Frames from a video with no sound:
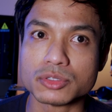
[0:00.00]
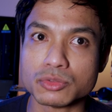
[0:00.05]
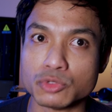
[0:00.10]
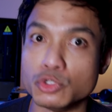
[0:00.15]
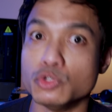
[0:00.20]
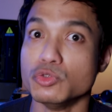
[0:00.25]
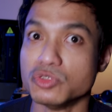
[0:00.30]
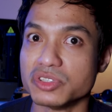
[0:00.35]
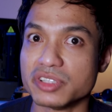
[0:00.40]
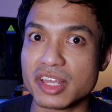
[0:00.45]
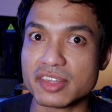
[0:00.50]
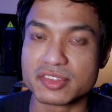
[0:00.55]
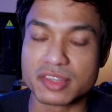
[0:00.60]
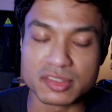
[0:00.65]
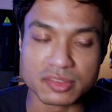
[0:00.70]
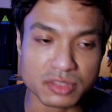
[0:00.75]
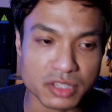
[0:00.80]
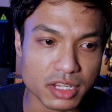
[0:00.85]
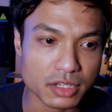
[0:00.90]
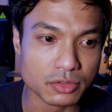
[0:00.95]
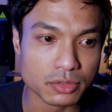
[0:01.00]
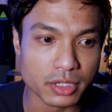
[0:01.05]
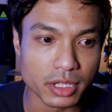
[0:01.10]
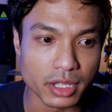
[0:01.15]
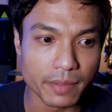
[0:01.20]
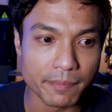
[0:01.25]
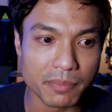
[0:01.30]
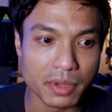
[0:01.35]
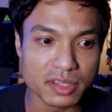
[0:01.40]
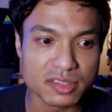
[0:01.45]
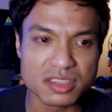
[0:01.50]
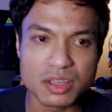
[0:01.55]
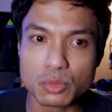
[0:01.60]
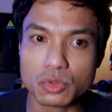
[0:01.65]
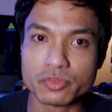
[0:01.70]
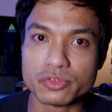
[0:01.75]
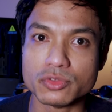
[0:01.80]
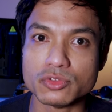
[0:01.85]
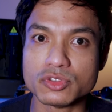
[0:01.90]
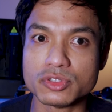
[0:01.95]
use an SSD today, but
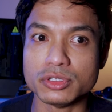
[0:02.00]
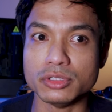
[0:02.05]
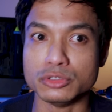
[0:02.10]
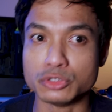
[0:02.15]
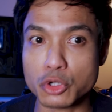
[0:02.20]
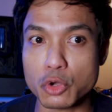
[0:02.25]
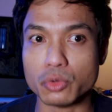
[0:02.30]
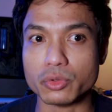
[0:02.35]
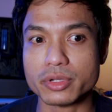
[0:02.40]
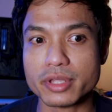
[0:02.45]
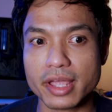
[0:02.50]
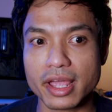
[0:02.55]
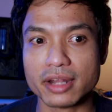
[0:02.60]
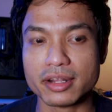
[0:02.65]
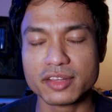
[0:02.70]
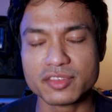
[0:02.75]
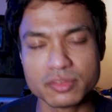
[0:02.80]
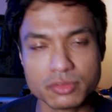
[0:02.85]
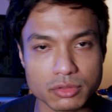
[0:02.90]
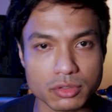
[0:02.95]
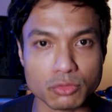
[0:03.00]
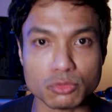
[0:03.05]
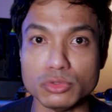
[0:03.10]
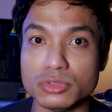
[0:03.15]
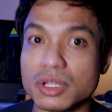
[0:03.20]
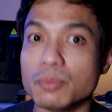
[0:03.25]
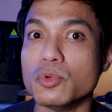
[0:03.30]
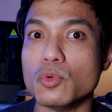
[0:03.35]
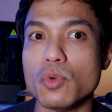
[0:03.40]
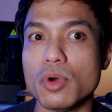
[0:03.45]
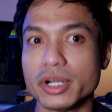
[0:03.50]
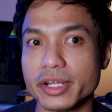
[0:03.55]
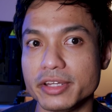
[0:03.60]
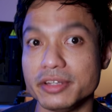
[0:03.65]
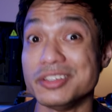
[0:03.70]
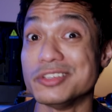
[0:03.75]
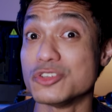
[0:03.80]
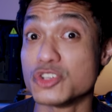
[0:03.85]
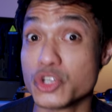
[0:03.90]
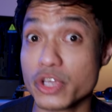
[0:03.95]
some of you still don't. And that's the rule number one that
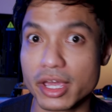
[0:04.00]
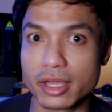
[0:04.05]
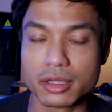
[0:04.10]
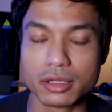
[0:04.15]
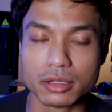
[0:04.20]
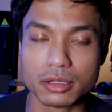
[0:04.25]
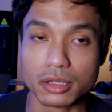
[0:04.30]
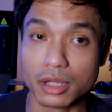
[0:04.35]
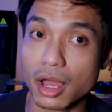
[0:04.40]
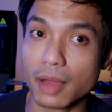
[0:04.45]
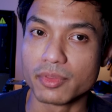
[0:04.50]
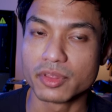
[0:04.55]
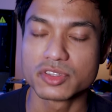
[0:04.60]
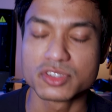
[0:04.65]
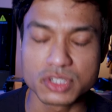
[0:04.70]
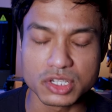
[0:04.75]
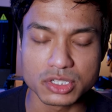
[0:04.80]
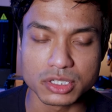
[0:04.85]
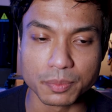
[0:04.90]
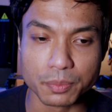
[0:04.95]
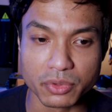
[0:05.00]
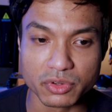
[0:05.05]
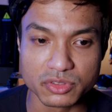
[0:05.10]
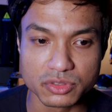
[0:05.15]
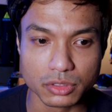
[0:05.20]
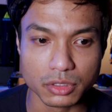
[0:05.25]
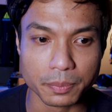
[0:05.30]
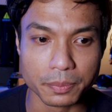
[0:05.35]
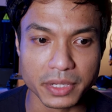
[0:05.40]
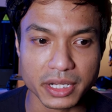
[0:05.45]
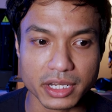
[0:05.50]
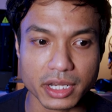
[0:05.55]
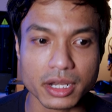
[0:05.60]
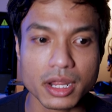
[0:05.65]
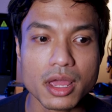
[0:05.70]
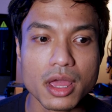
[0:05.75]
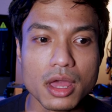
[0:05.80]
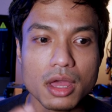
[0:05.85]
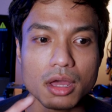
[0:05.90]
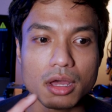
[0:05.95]
you need to check. That's just a personal
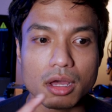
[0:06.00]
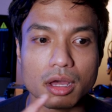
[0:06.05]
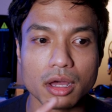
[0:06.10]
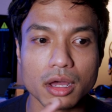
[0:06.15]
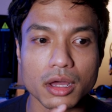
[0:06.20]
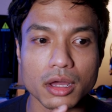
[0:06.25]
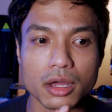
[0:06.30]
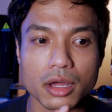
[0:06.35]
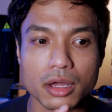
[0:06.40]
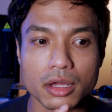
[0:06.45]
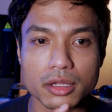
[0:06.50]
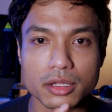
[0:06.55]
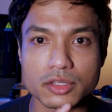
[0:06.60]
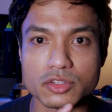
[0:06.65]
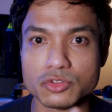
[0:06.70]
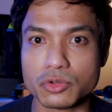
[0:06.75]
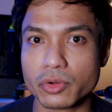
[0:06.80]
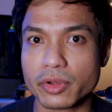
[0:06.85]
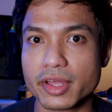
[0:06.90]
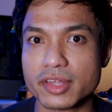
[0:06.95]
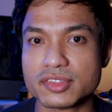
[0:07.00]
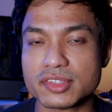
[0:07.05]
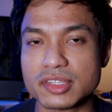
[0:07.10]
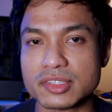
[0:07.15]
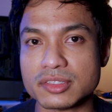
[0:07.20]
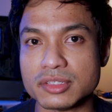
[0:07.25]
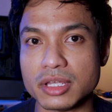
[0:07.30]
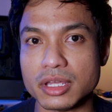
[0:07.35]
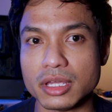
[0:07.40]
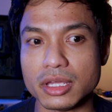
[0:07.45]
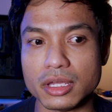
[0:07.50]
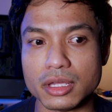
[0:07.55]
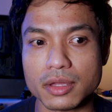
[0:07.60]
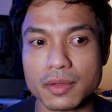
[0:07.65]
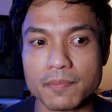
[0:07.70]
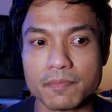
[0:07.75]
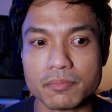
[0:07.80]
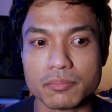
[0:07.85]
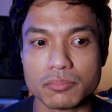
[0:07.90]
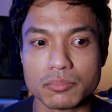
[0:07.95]
opinion. Is your
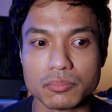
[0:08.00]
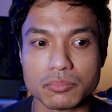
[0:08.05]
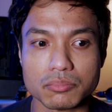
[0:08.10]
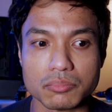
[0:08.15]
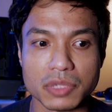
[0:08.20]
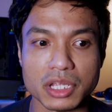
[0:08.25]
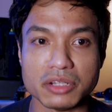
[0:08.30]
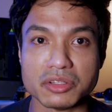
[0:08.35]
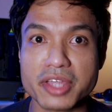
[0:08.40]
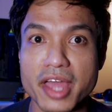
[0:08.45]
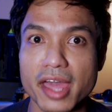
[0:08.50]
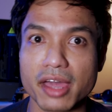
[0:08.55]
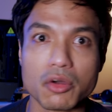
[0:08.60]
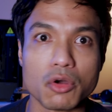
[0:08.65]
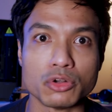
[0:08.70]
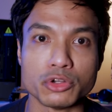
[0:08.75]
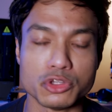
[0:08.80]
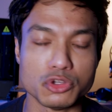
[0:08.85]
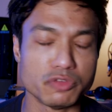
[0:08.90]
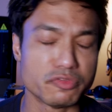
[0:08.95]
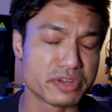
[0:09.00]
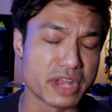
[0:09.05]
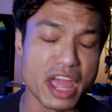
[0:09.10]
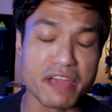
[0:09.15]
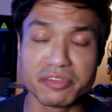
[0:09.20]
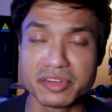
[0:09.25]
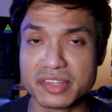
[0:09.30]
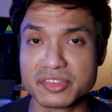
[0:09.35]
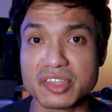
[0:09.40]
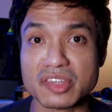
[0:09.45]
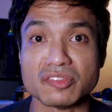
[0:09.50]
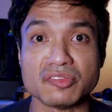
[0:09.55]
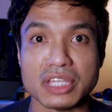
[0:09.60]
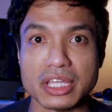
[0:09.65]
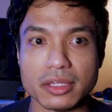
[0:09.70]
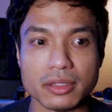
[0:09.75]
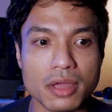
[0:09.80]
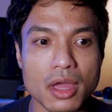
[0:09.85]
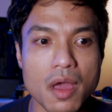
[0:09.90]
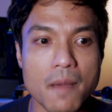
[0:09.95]
SSD intact, or do you even have an
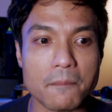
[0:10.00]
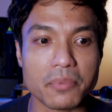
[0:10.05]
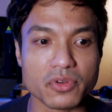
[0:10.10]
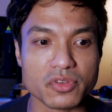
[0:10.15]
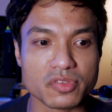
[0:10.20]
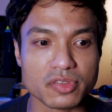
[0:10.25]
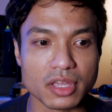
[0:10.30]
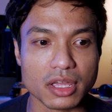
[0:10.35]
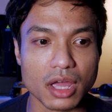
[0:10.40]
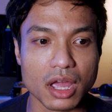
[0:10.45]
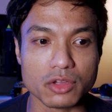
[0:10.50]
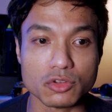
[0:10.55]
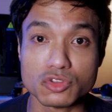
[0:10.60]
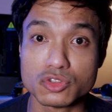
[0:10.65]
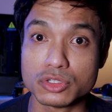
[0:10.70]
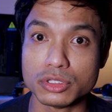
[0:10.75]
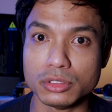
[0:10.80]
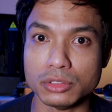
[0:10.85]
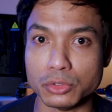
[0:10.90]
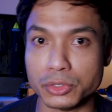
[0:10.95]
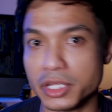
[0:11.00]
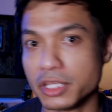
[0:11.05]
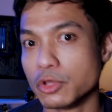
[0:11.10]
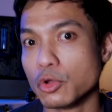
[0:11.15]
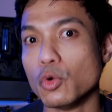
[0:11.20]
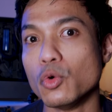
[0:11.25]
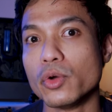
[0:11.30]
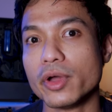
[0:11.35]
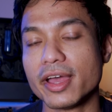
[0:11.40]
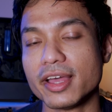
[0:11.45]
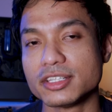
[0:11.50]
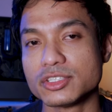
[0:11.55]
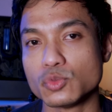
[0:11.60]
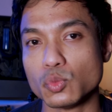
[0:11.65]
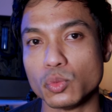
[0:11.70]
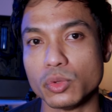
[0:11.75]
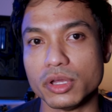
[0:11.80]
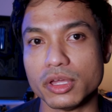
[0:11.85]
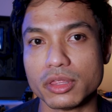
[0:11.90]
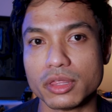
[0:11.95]
SSD per se? Are you still loading your
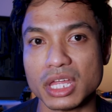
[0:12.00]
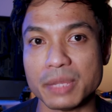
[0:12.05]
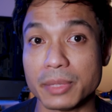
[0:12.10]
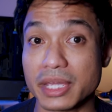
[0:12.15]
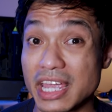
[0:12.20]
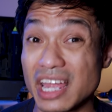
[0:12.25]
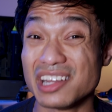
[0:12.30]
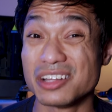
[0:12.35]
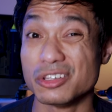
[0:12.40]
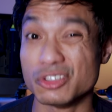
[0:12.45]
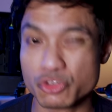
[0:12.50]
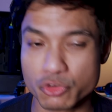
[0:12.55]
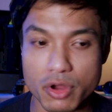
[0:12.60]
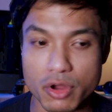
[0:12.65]
OS with a mechanical